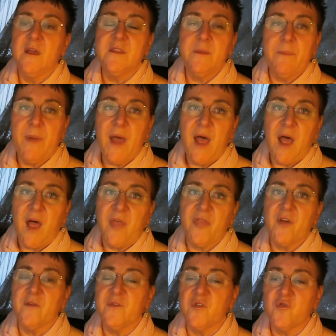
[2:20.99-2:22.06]
the path
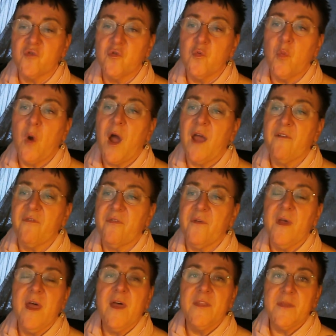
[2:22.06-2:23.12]
of a true wife,
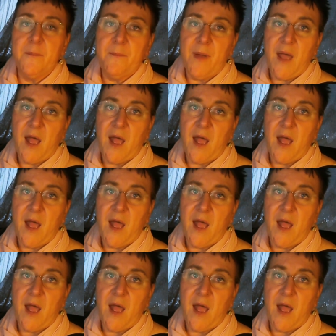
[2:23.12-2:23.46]
the